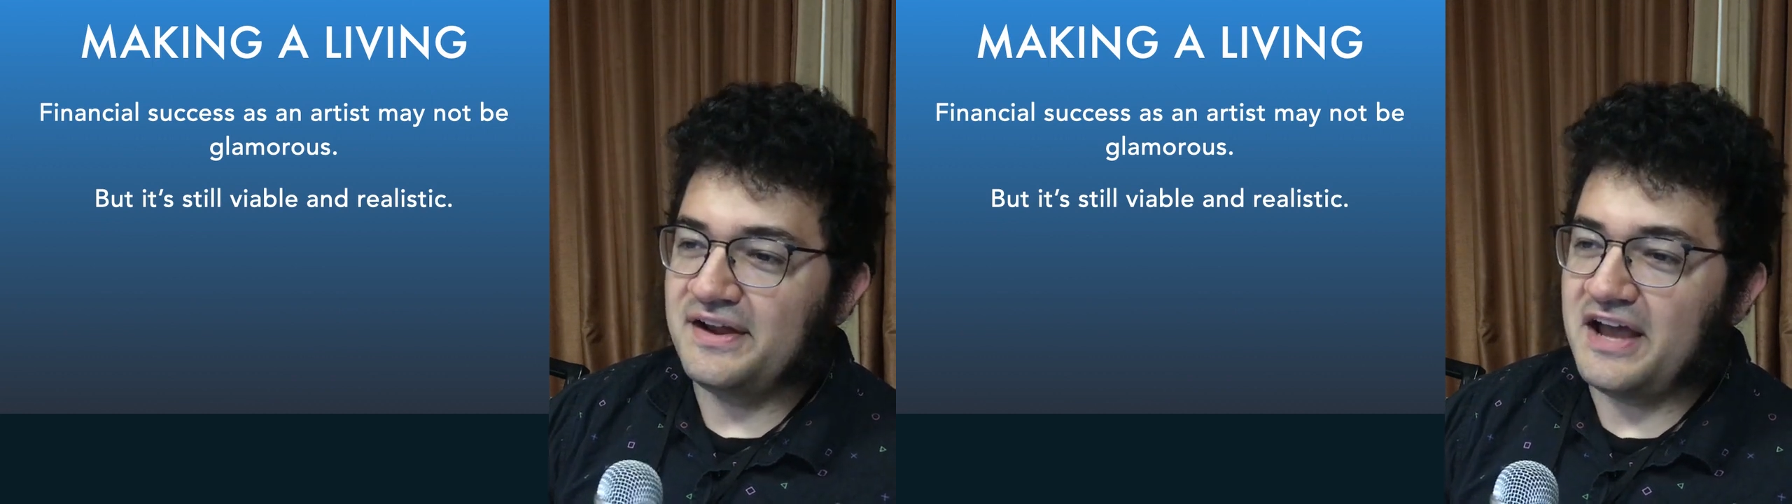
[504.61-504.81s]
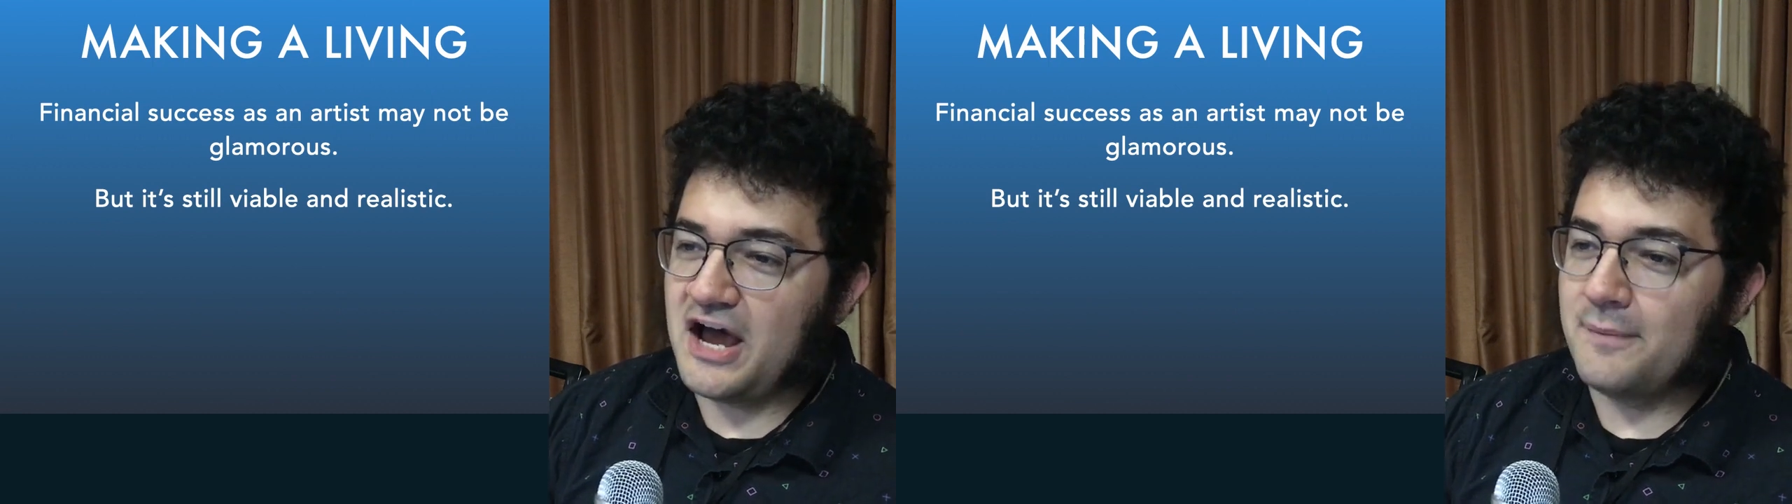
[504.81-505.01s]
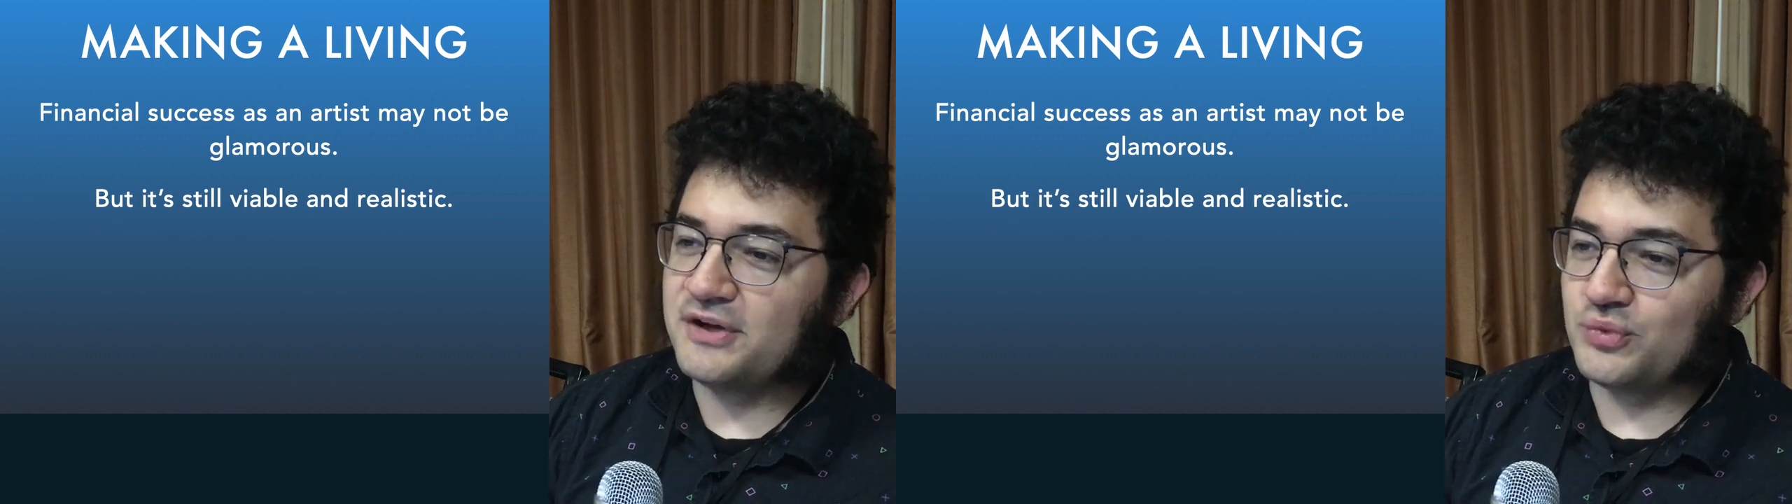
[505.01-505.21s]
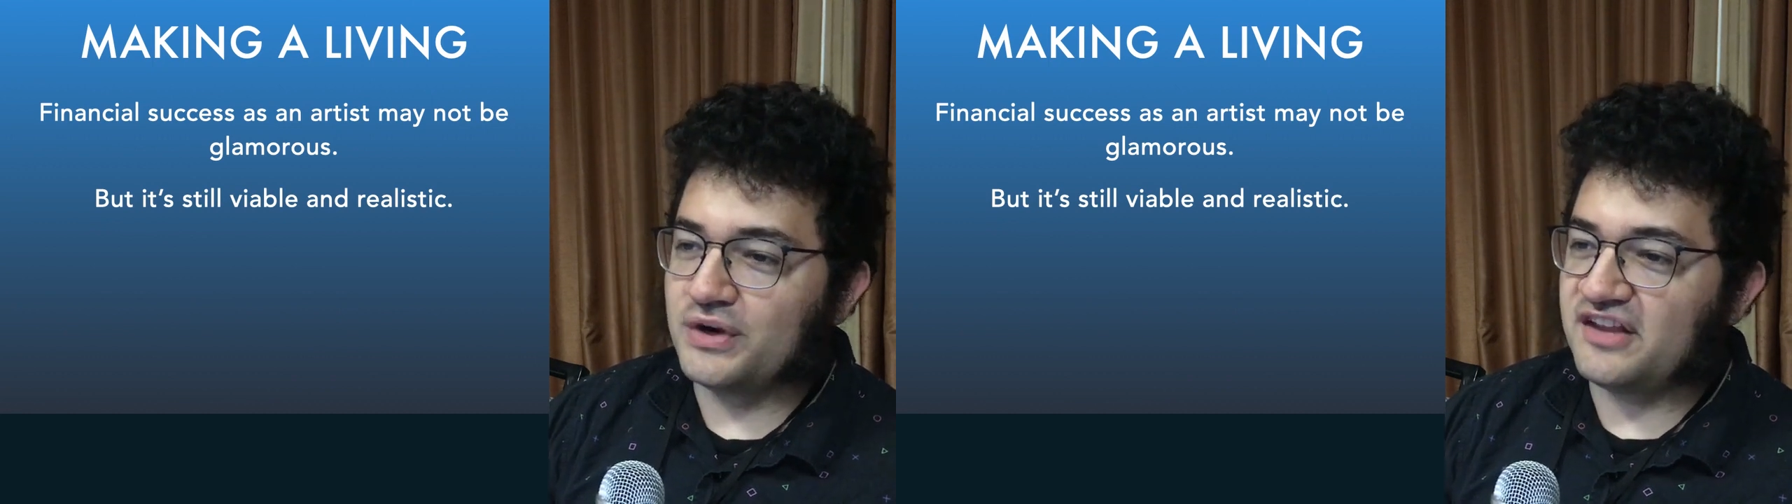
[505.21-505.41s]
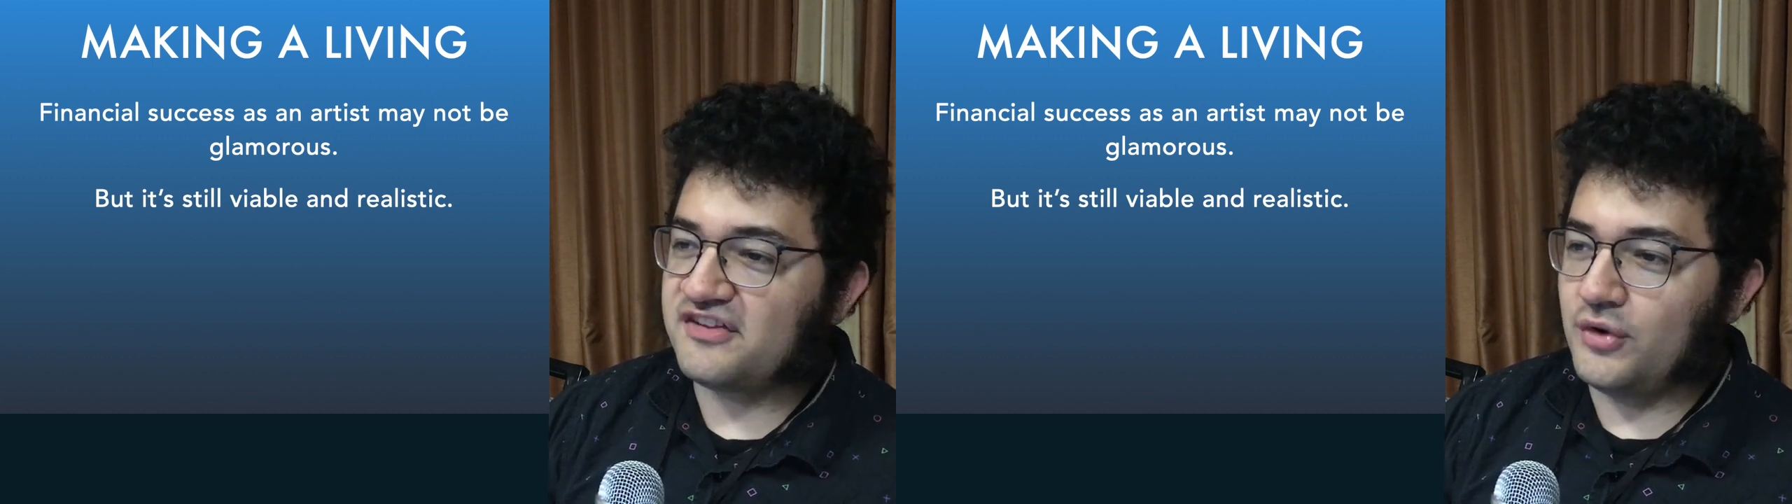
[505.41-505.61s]
how much work
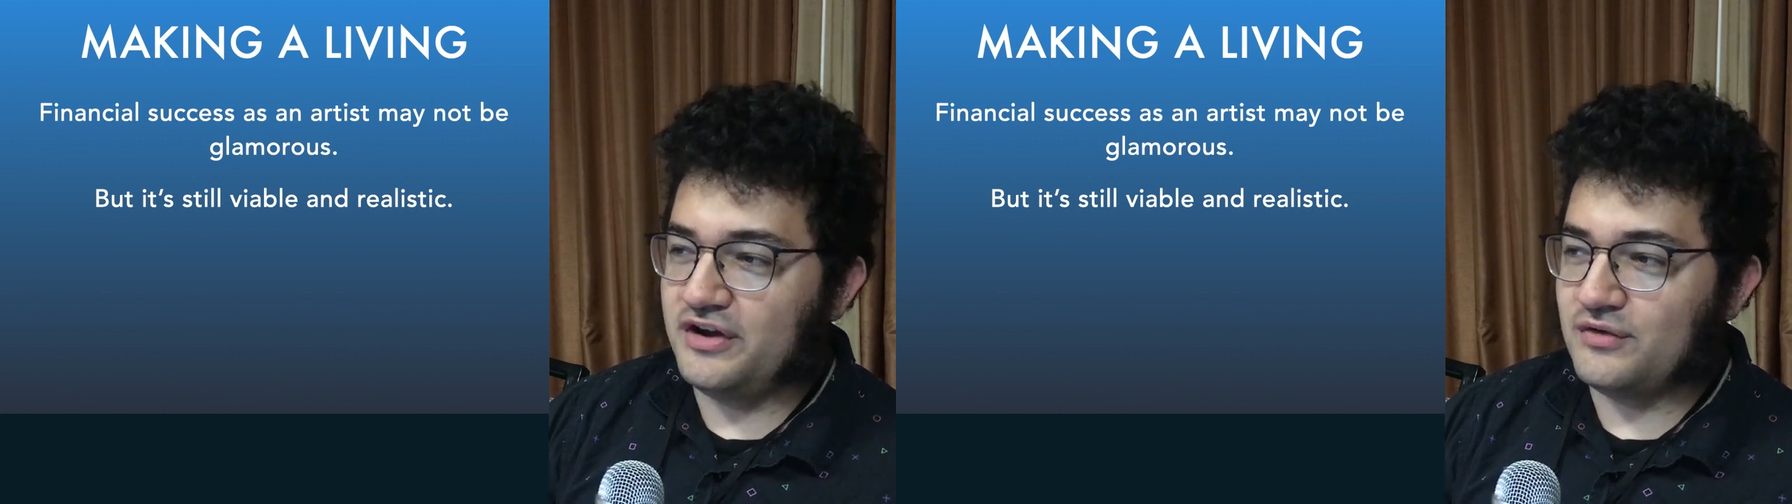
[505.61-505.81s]
that's going to